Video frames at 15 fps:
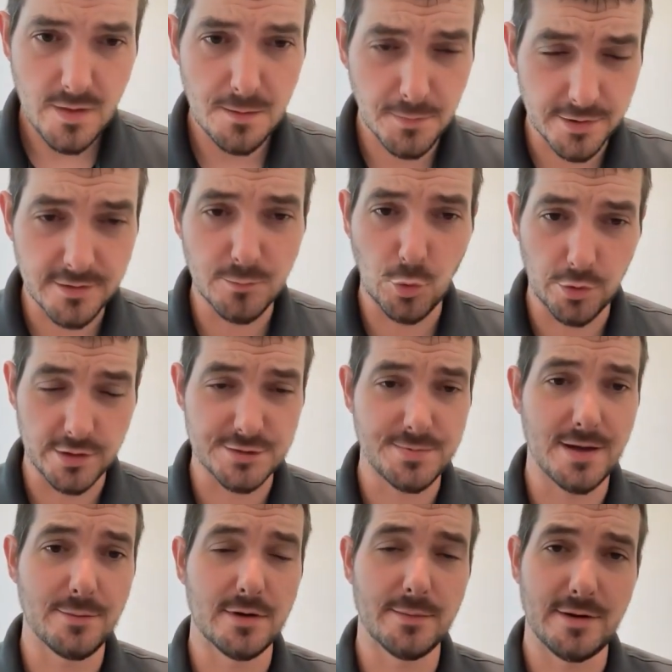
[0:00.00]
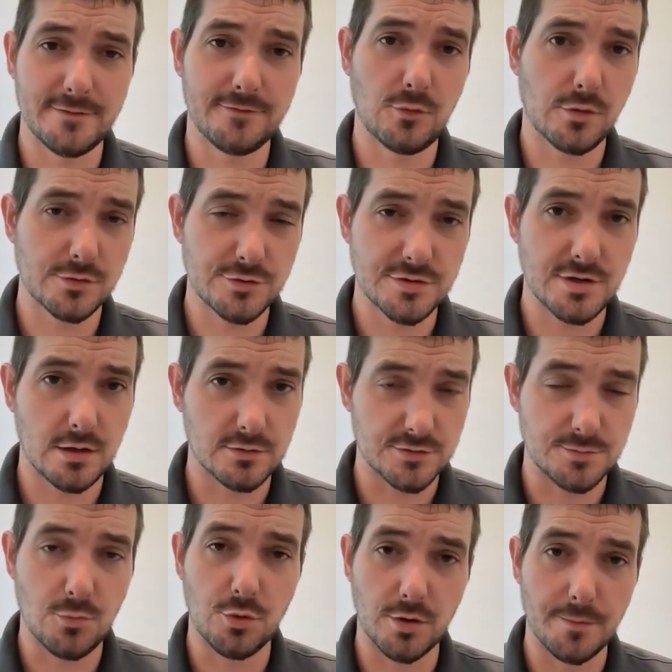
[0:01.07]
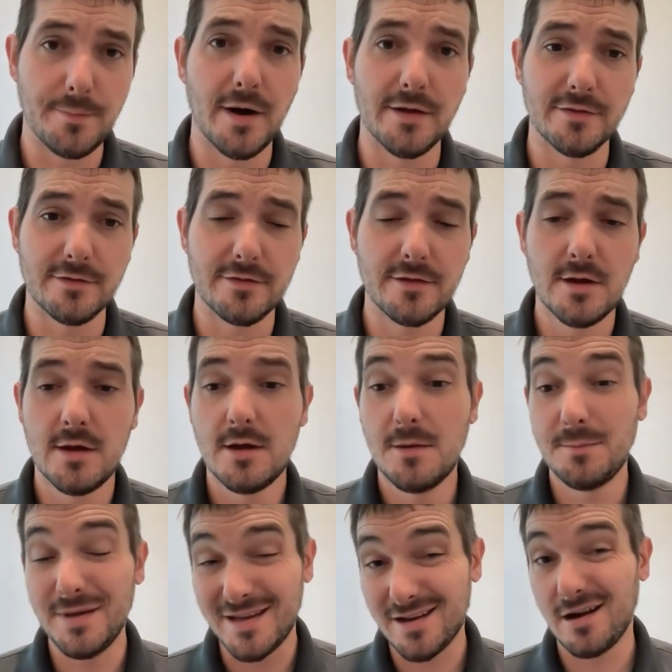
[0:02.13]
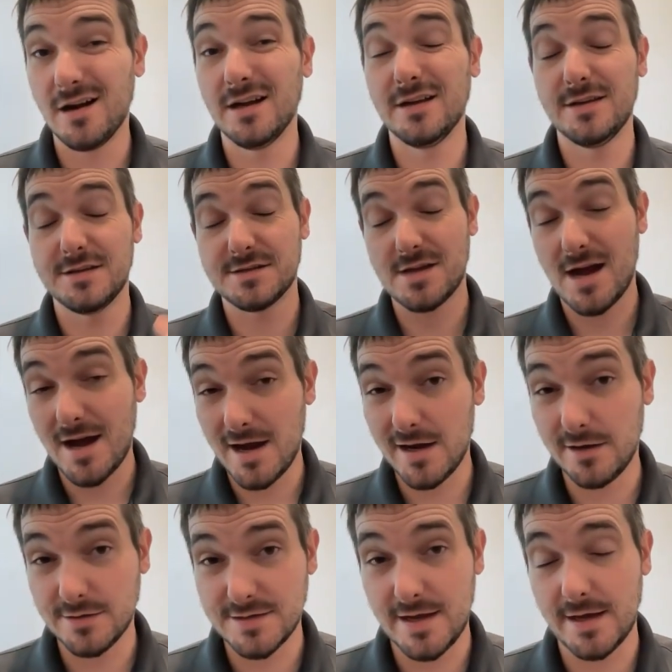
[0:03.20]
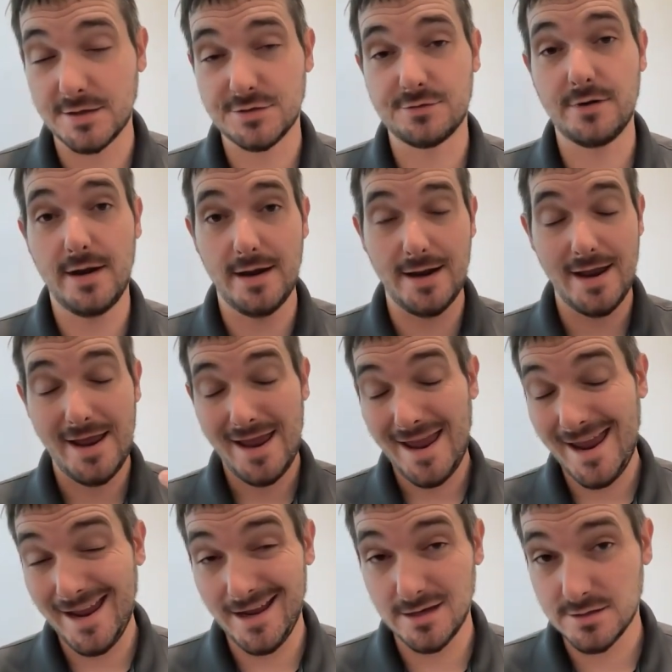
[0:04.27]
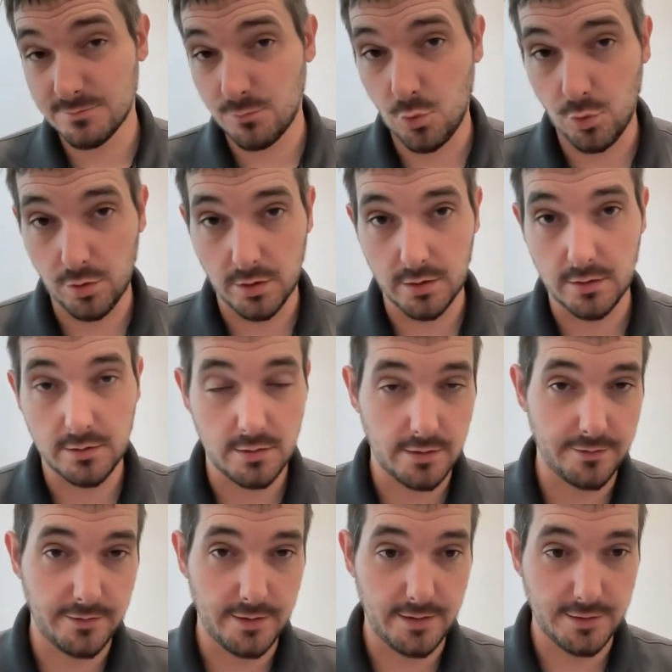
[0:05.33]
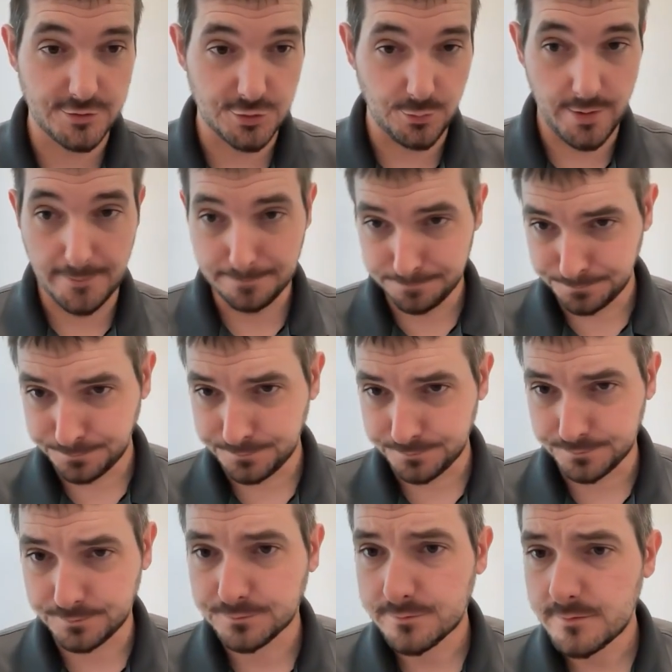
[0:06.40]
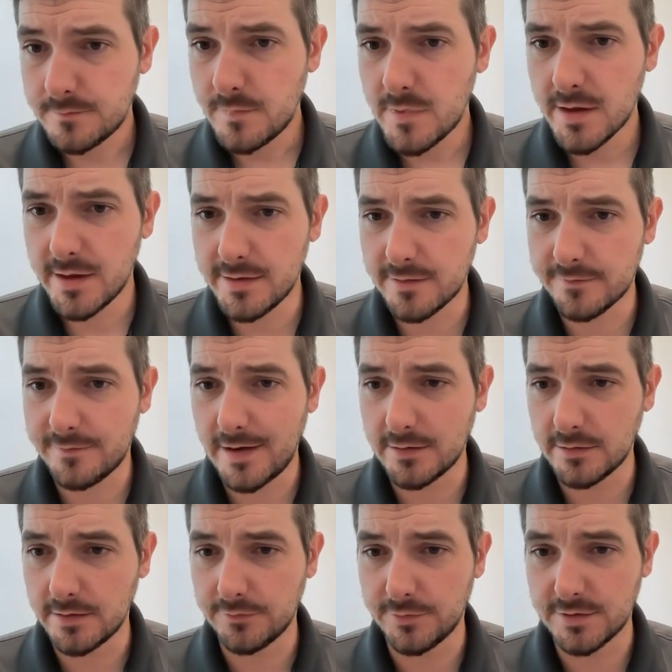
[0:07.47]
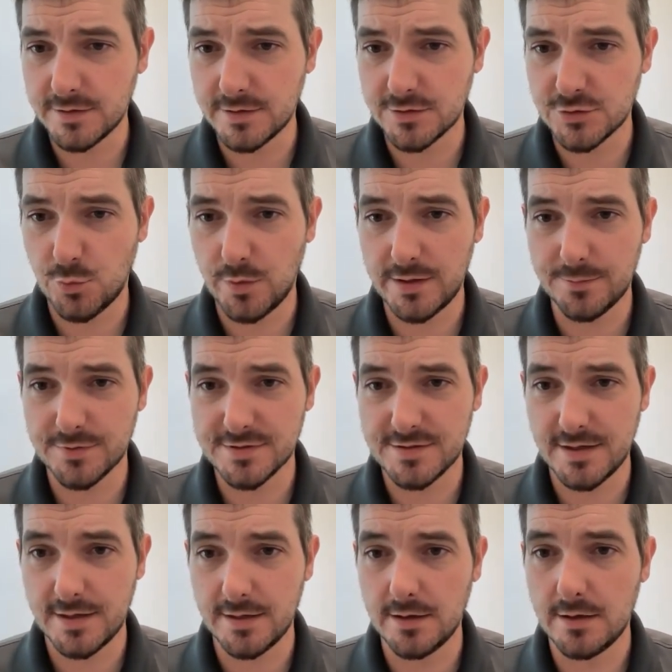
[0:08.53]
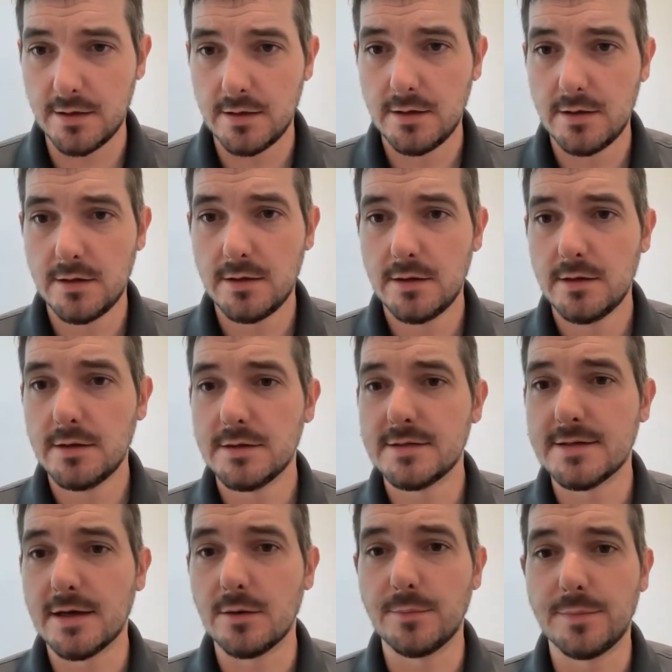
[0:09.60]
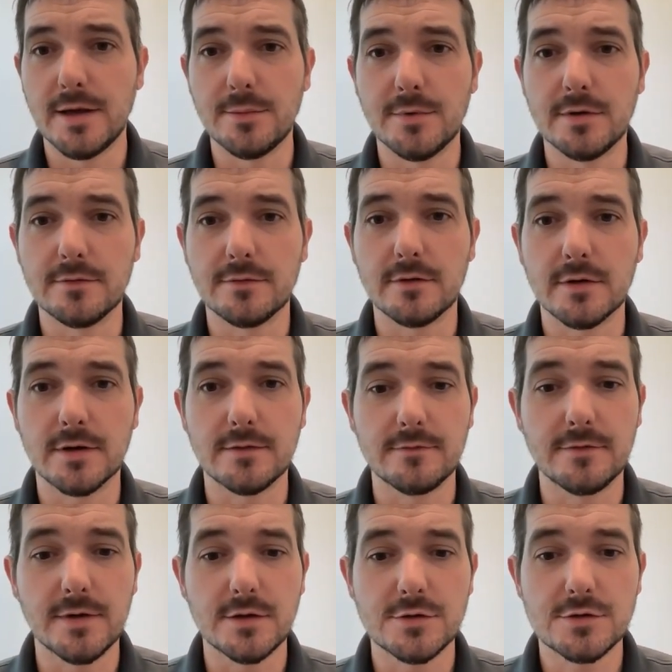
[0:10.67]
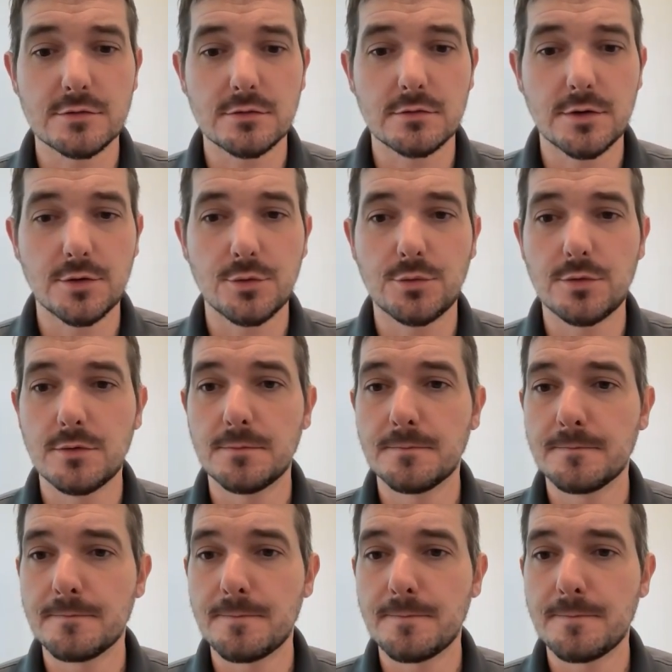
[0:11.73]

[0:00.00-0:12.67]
monthly mortgage payment, about $400 more a month, because higher tax rate and more on the HOA. And then finally, if we did a 20% down payment for a conventional loan.